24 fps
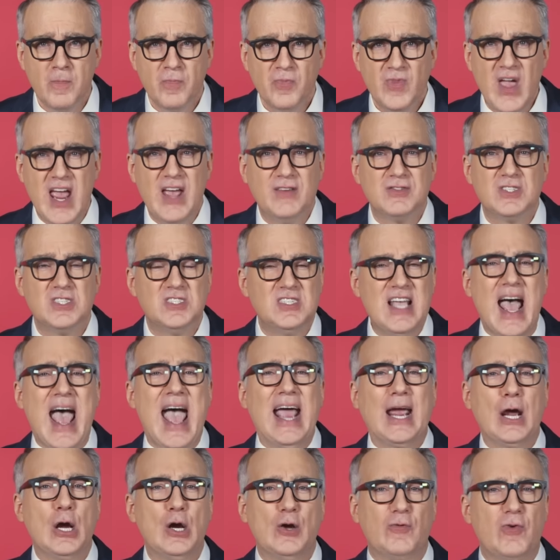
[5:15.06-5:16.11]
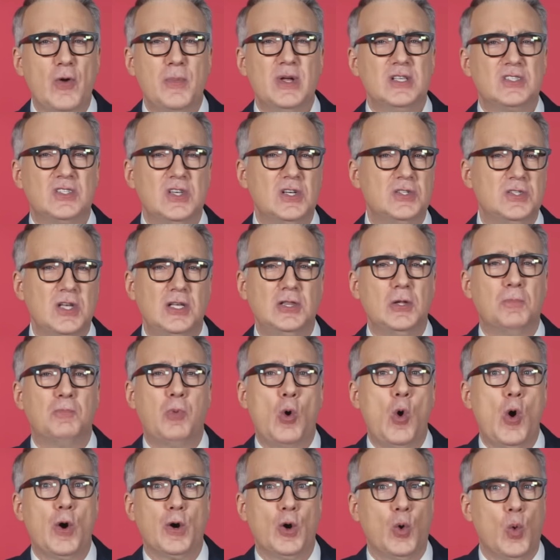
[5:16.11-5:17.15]
They have staggered from insisting the
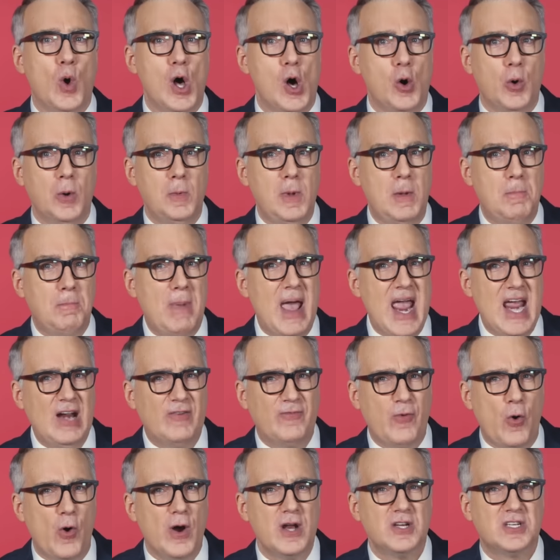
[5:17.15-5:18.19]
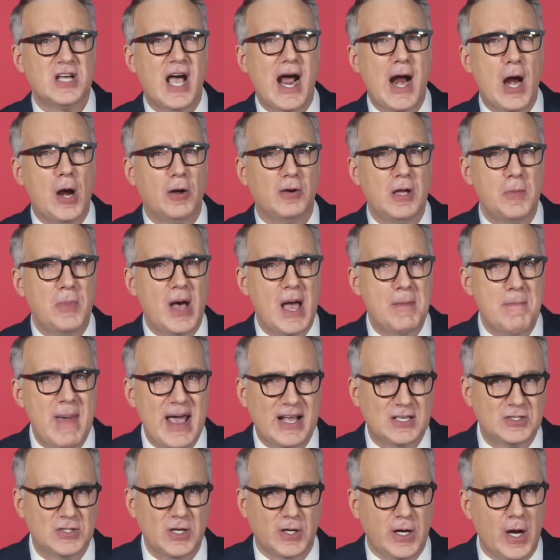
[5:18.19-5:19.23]
border wall would be paid for entirely by
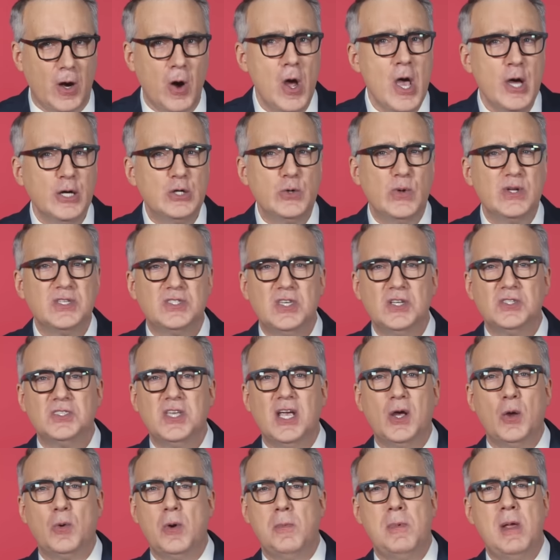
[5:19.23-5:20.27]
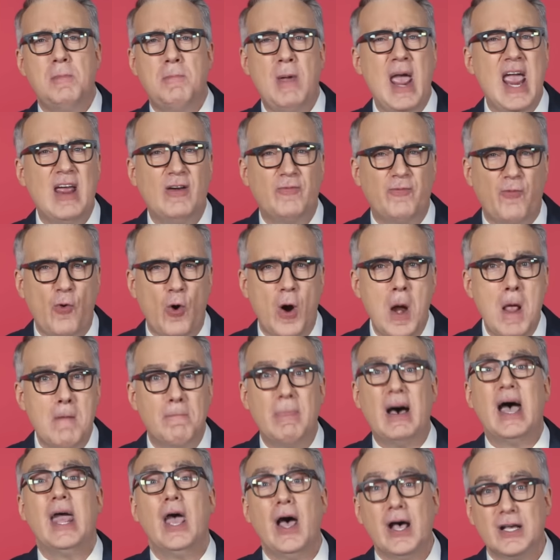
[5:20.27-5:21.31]
Mexico to insisting it would be paid for
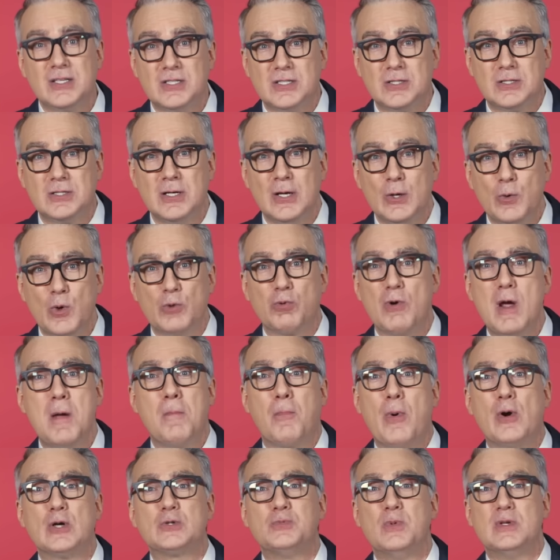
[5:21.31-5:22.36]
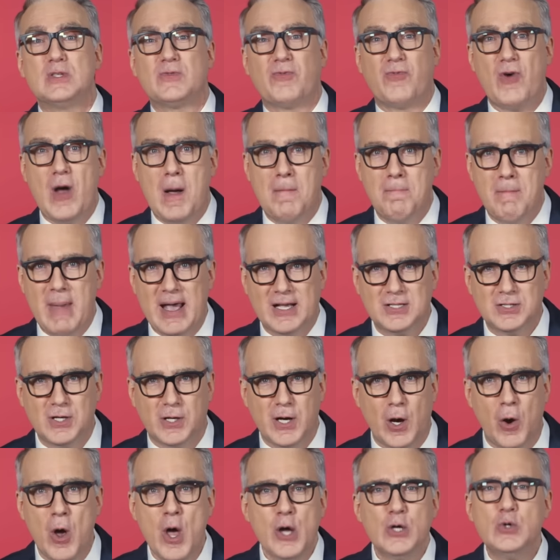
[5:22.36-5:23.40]
by us with reimbursements from
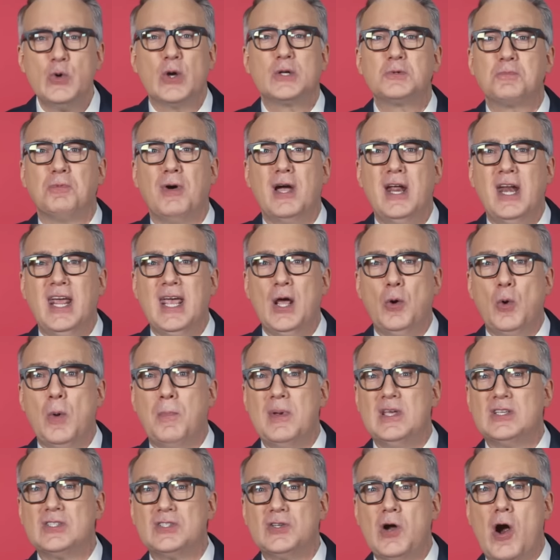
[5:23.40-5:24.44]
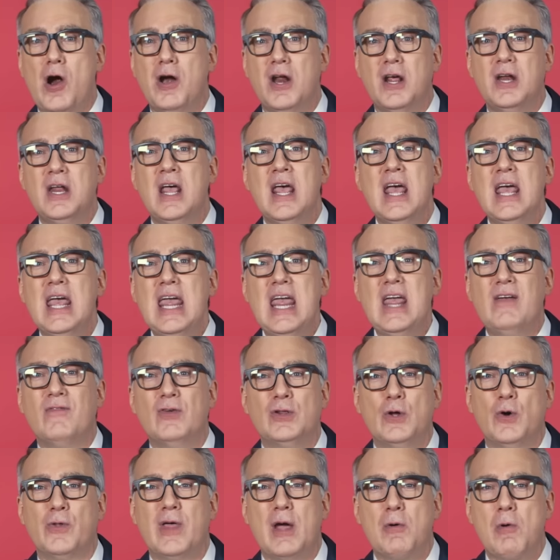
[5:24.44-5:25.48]
Mexico to explaining it would be started even
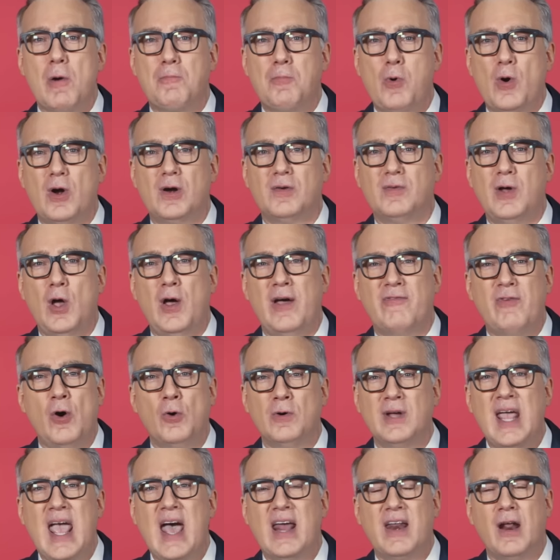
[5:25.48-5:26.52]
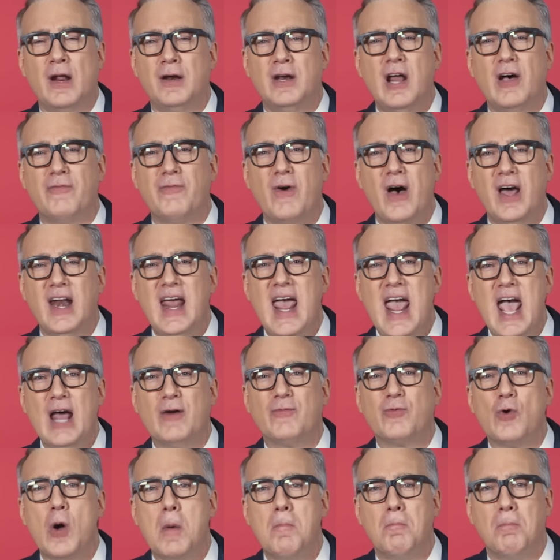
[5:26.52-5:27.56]
though they reportedly have only had enough on hand
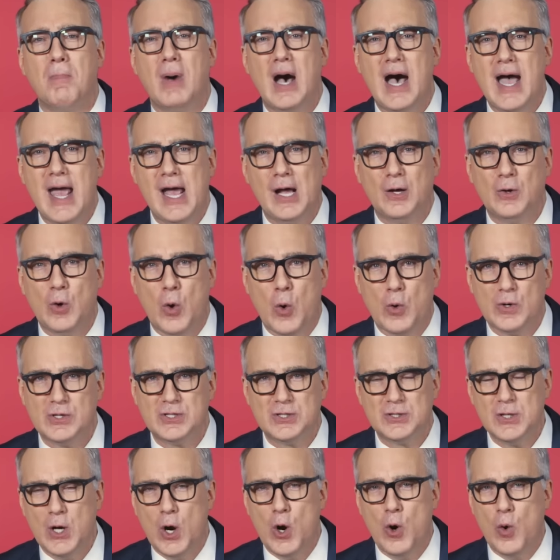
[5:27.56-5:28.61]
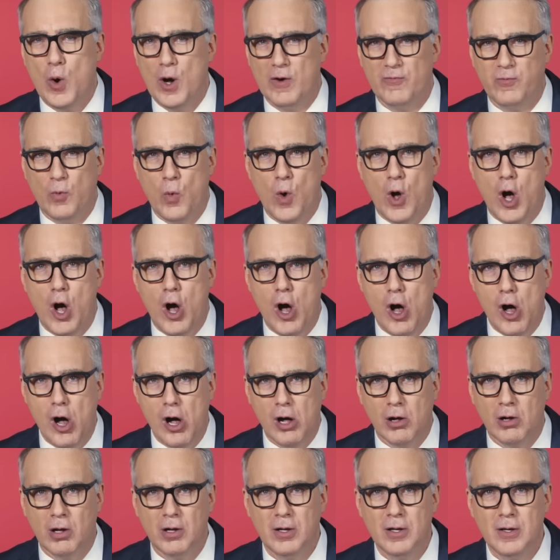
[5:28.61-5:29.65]
for a mile or so of
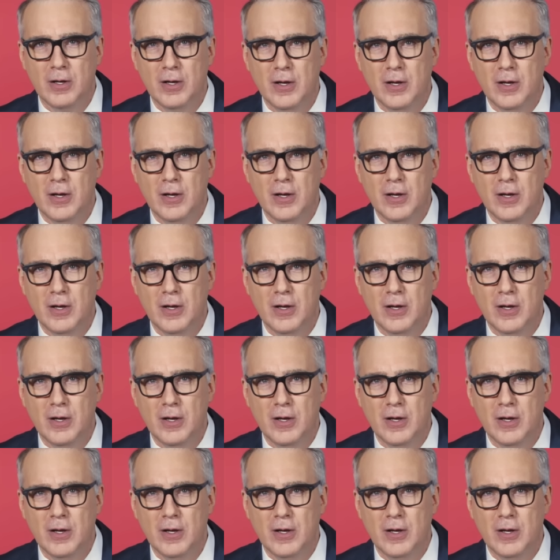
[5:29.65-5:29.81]
wall.